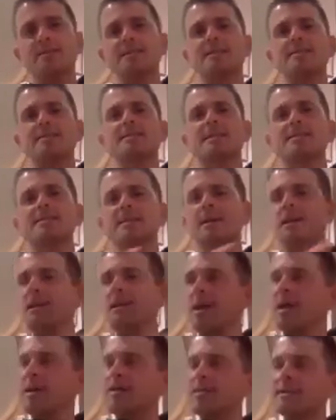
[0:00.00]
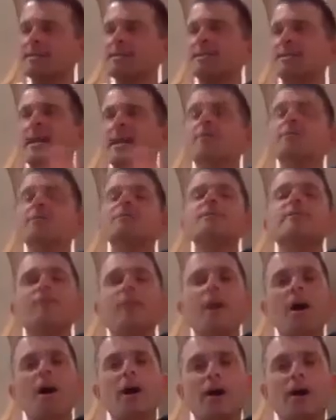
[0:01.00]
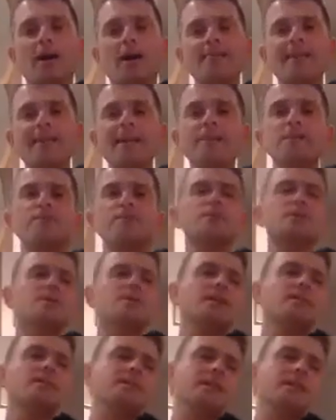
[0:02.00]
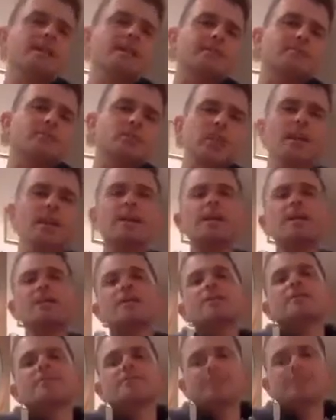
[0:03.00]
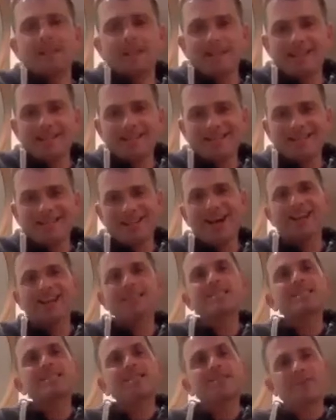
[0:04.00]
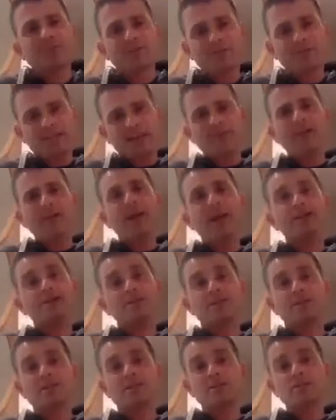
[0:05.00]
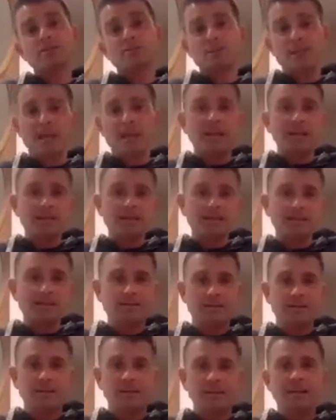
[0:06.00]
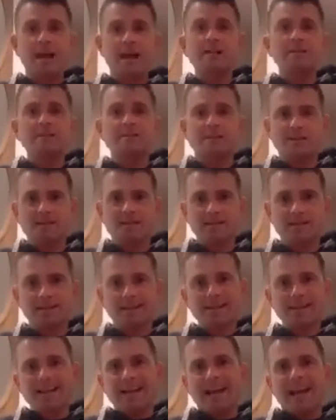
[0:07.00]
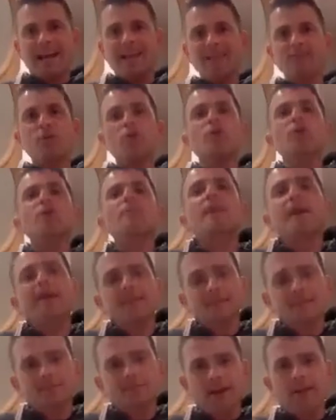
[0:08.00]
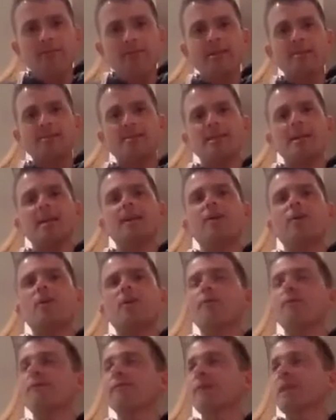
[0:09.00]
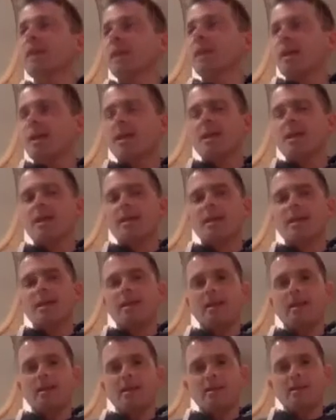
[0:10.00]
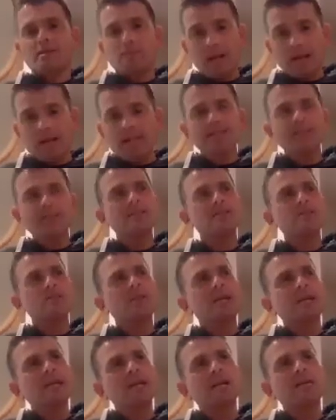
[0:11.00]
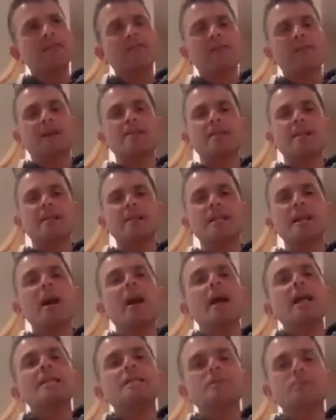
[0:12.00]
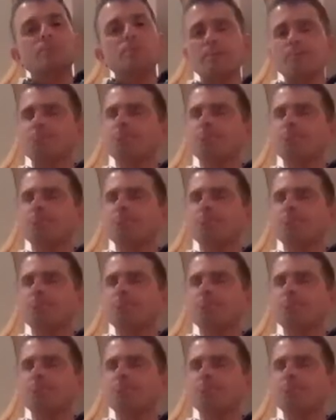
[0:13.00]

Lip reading: There's a narrative arc, and then you suddenly jink in an entirely different direction, and you take us to London and talk about this very thing of the places we live and the light we